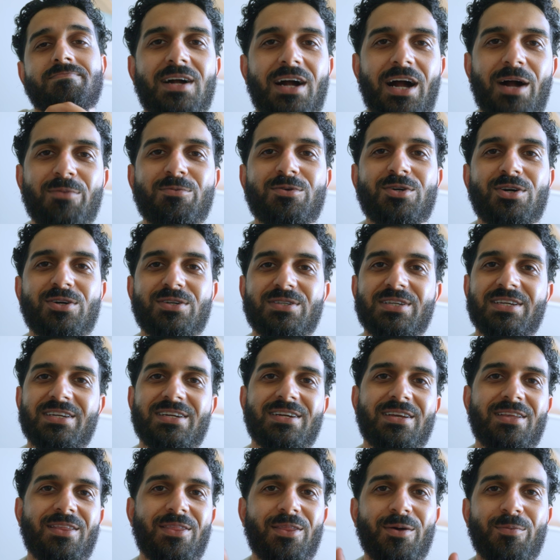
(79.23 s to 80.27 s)
I'm cooking
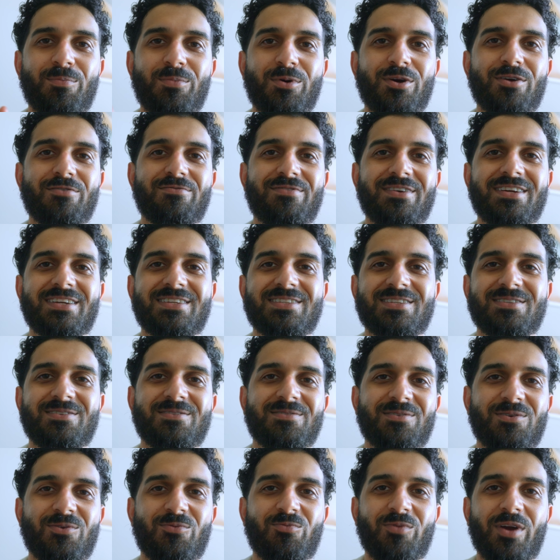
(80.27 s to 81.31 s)
the perfect
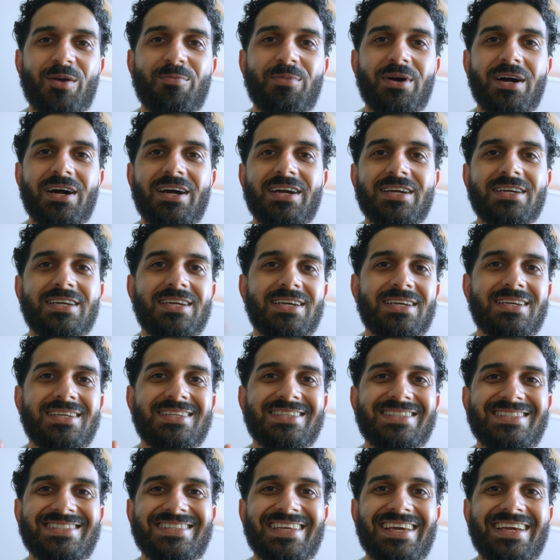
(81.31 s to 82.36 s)

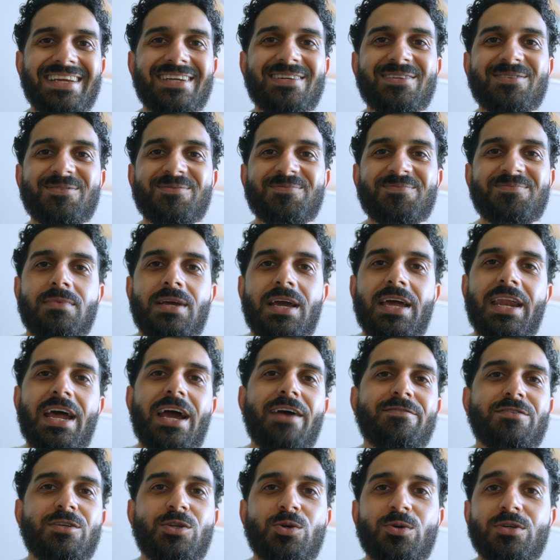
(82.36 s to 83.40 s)
ribeye steak. And I
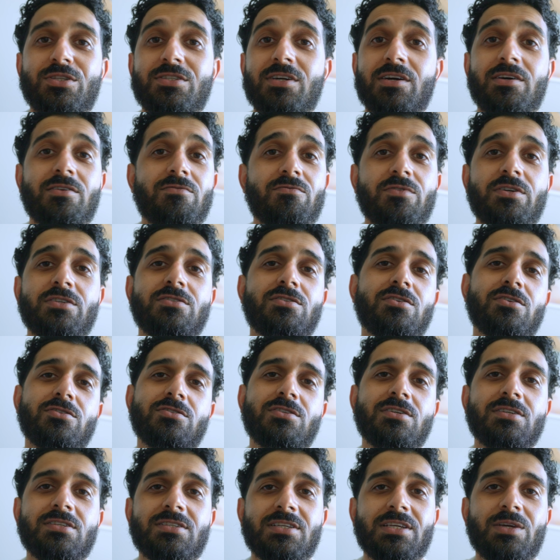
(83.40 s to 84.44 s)
have to do a ton of
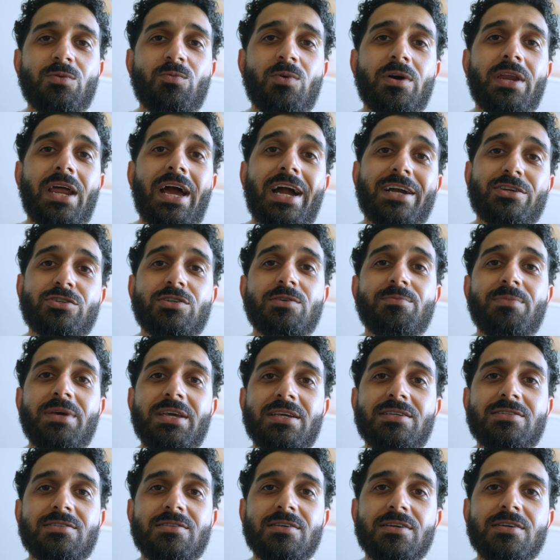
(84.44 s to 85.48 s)
research to see what actually
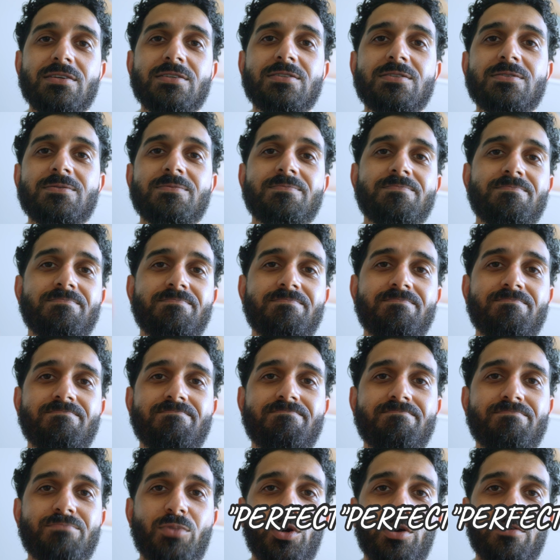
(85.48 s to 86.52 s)
makes this
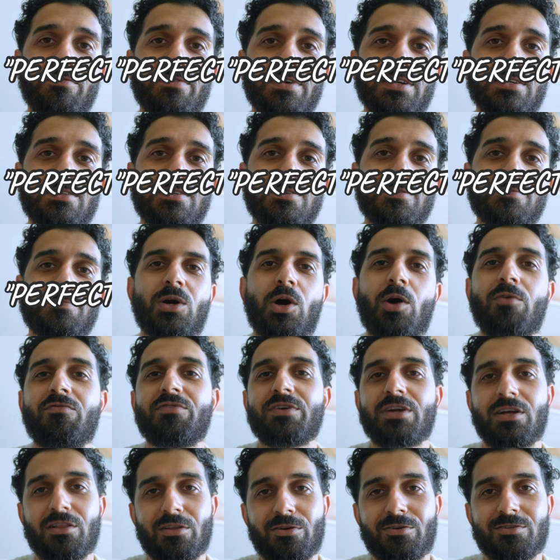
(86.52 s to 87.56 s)
perfect.
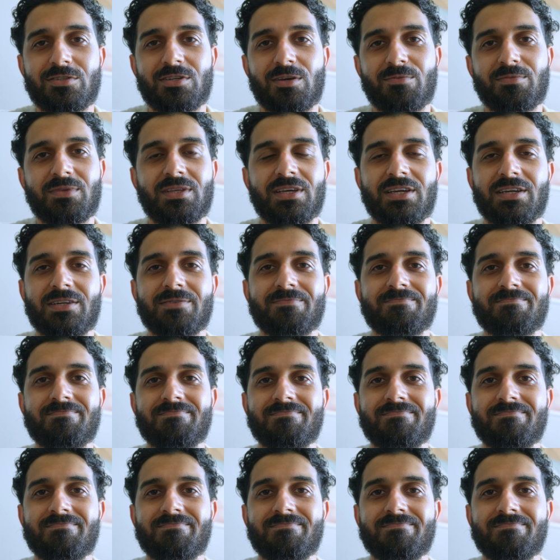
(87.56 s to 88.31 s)
Hopefully I'll learn something.